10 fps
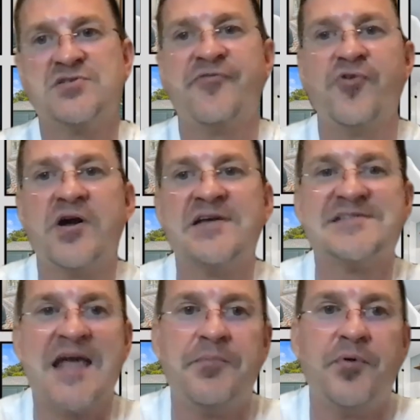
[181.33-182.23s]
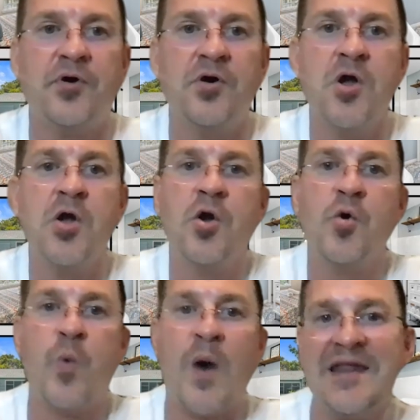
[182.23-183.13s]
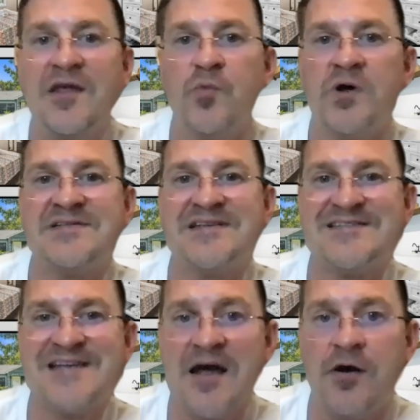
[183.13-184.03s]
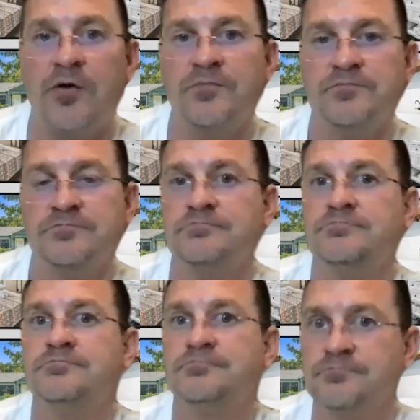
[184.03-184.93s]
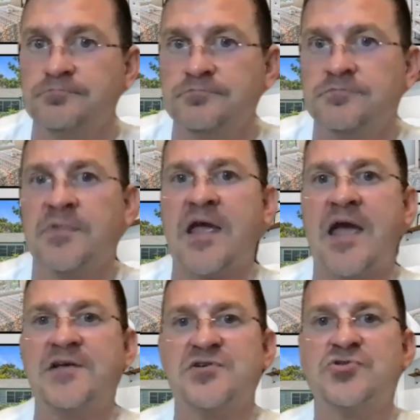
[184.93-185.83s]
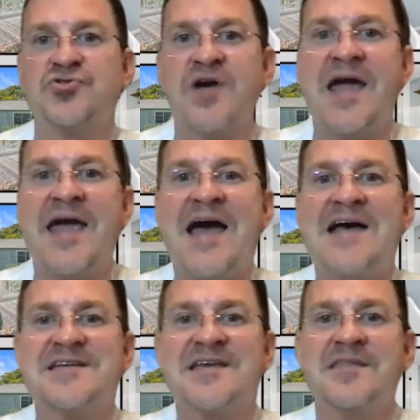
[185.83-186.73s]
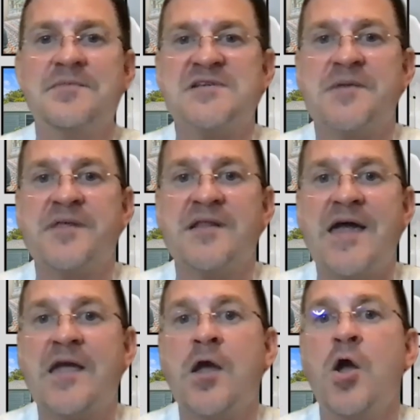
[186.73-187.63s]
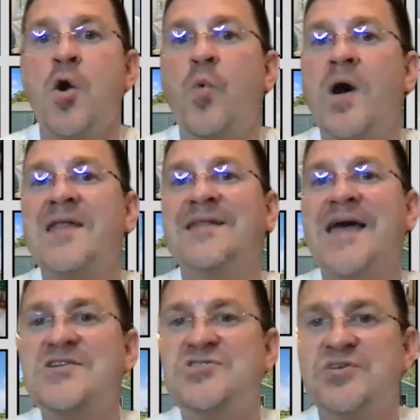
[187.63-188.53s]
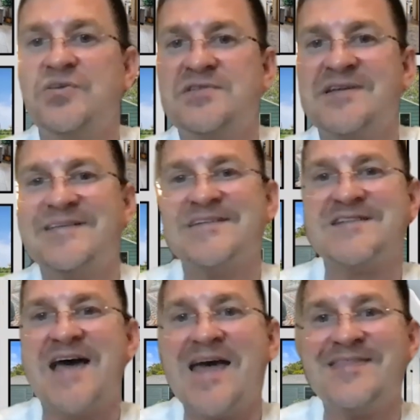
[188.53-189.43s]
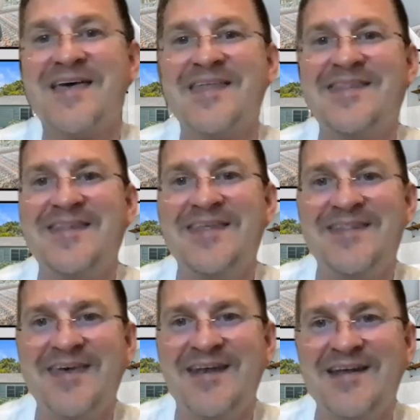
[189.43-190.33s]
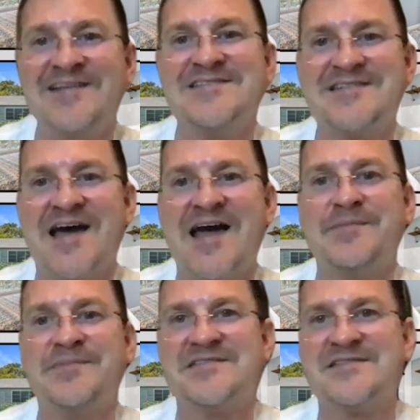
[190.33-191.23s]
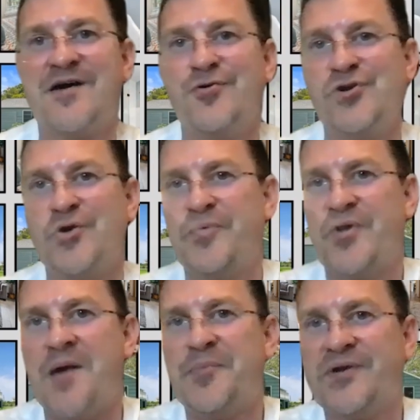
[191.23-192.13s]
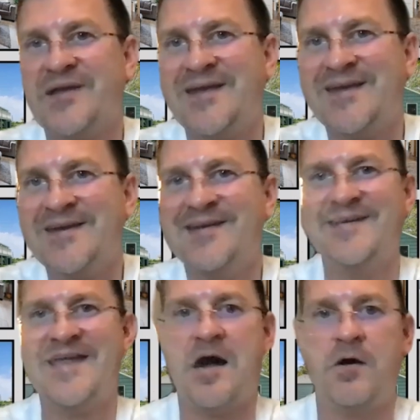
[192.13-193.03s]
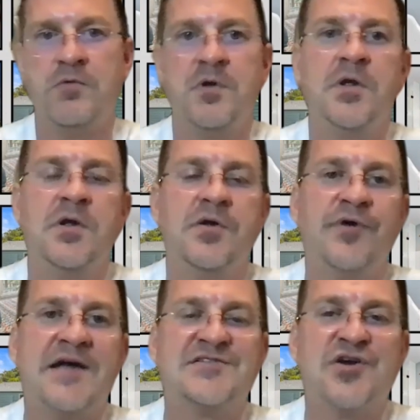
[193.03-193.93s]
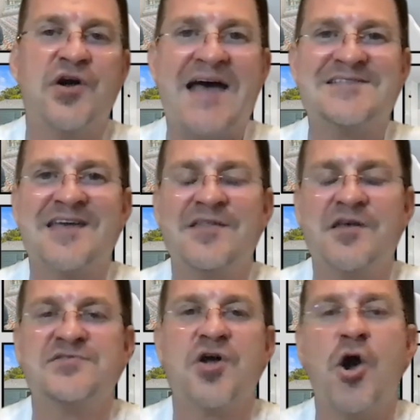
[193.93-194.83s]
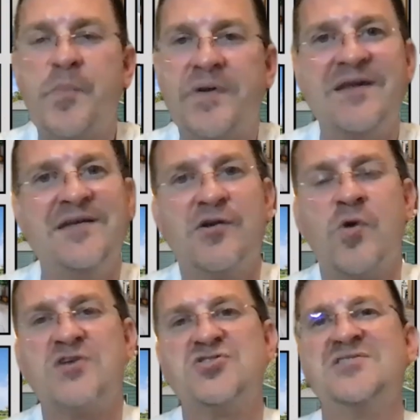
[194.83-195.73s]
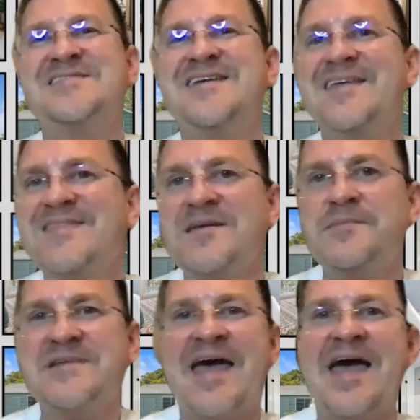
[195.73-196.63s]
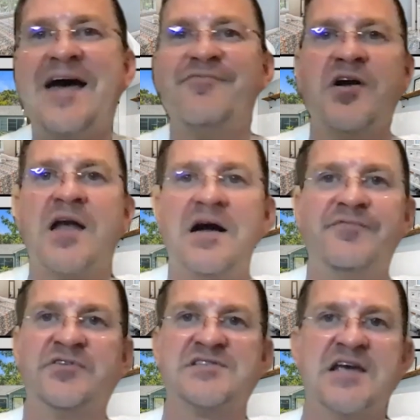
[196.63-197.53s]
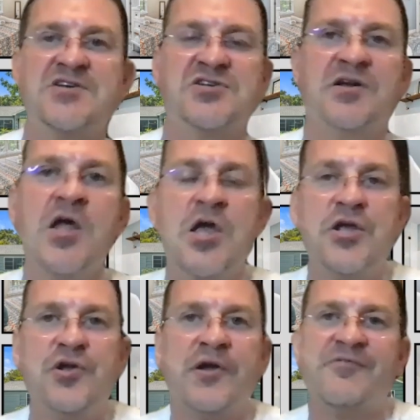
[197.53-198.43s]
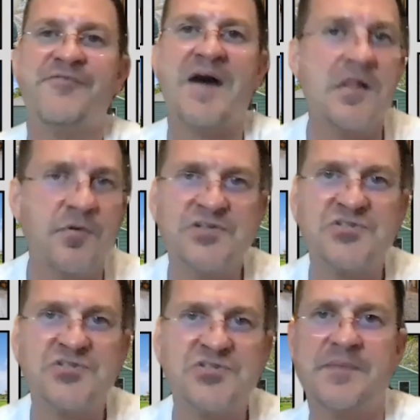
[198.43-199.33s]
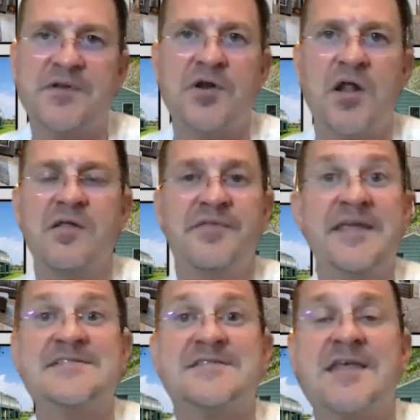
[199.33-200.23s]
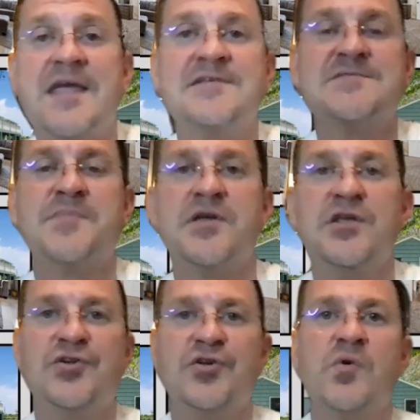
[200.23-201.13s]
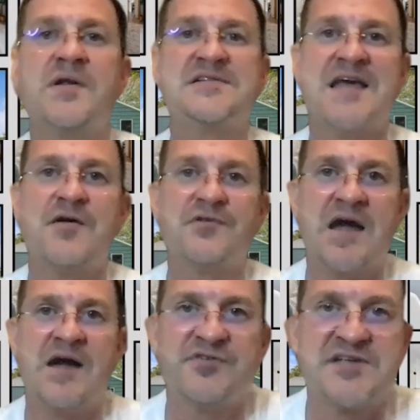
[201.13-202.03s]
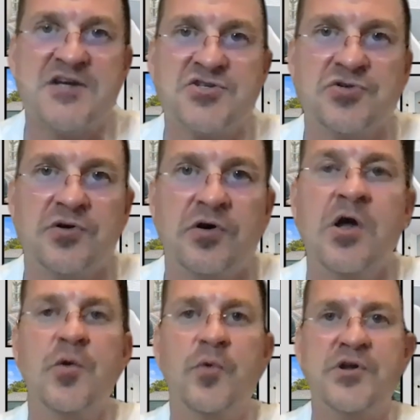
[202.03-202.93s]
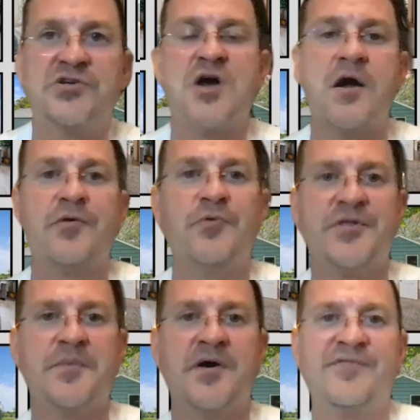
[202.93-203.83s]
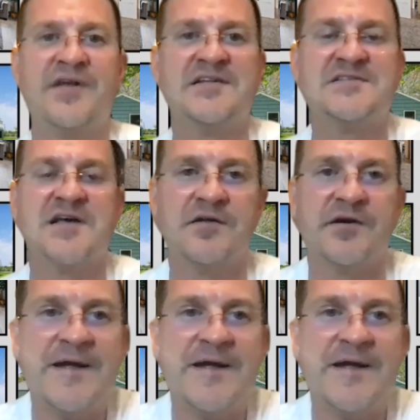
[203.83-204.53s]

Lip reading: So for example, why do you want to sell? Okay, so try asking them something like, what led you to decide that it is time to sell your property now? Right? So asking those open-ended questions, getting them to have a conversation. You can follow a script and all of these things, but you do want to sound conversational when you're talking with a motivated seller.